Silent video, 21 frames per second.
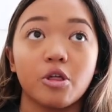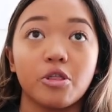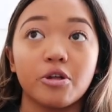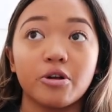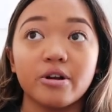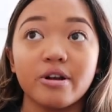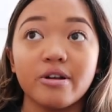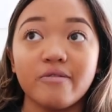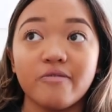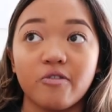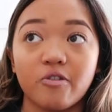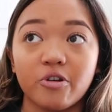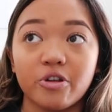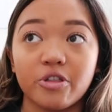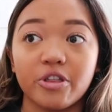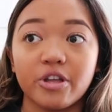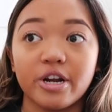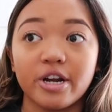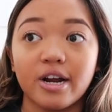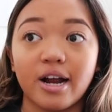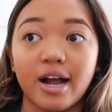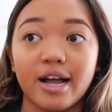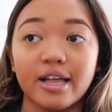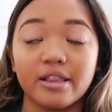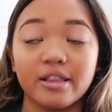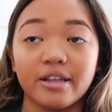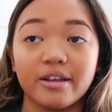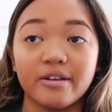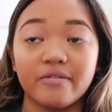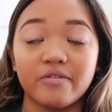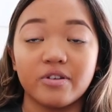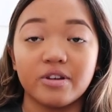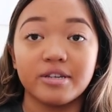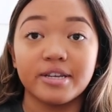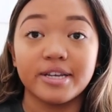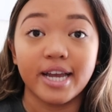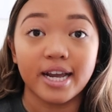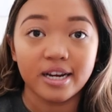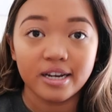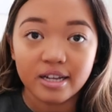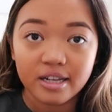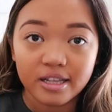Third and fourth year, I lived
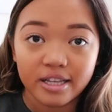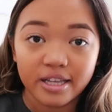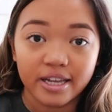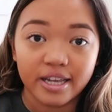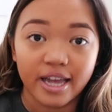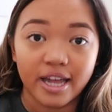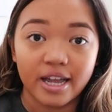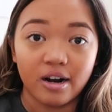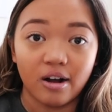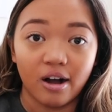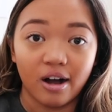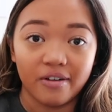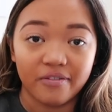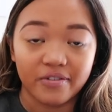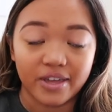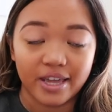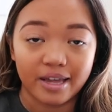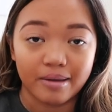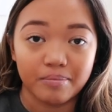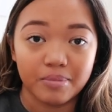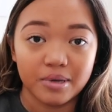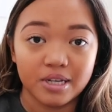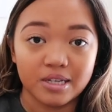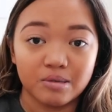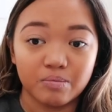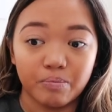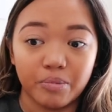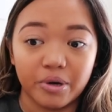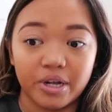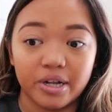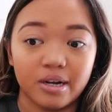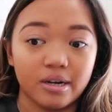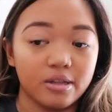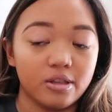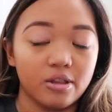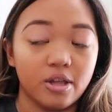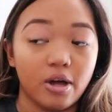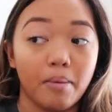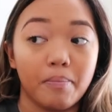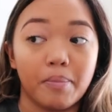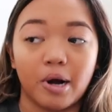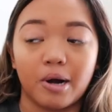technically again off campus, but
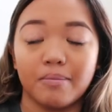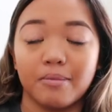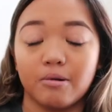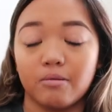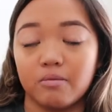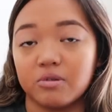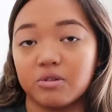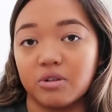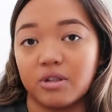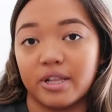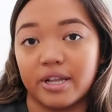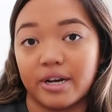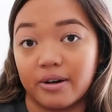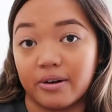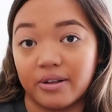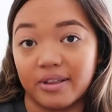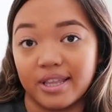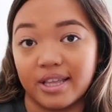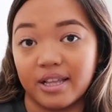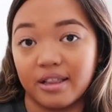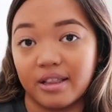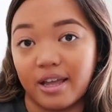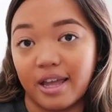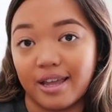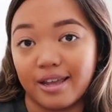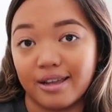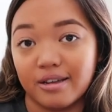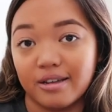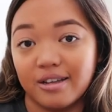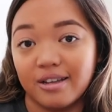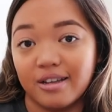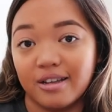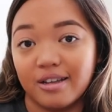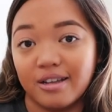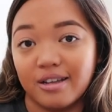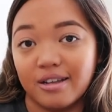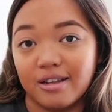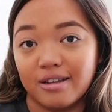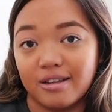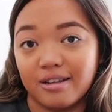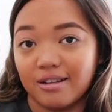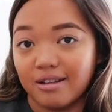the apartment was literally like
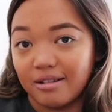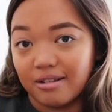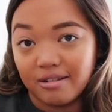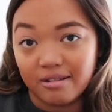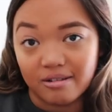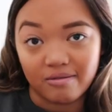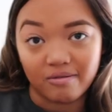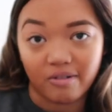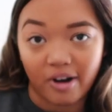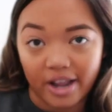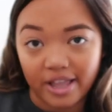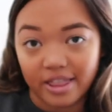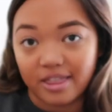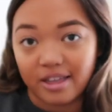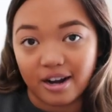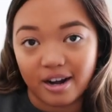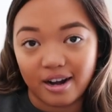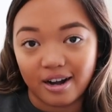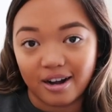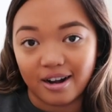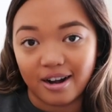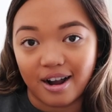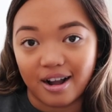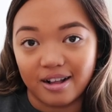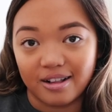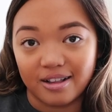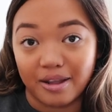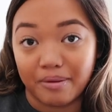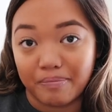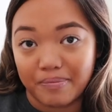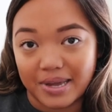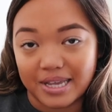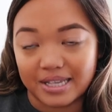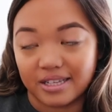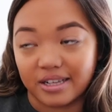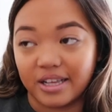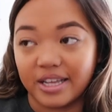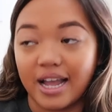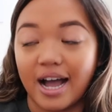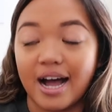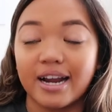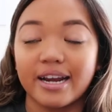right there, like
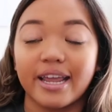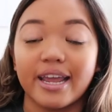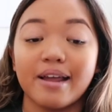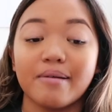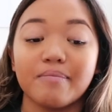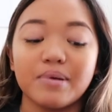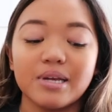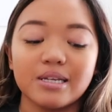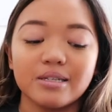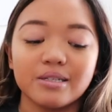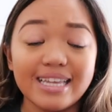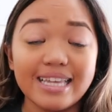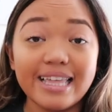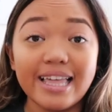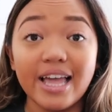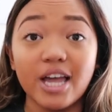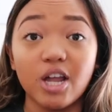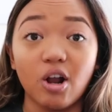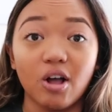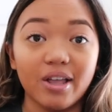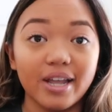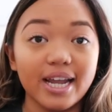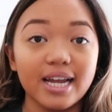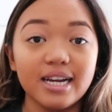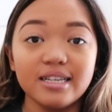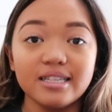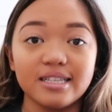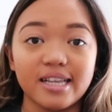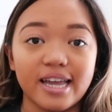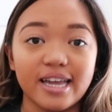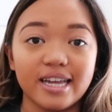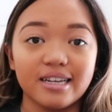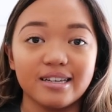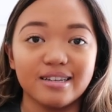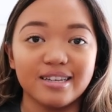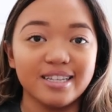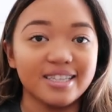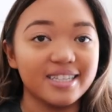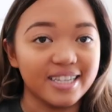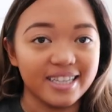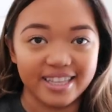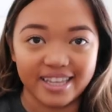basically on campus. And all I gotta say,
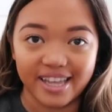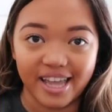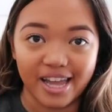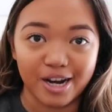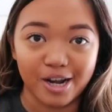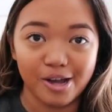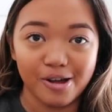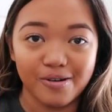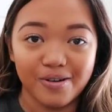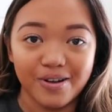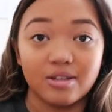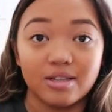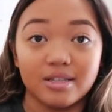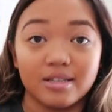it's in the ghetto.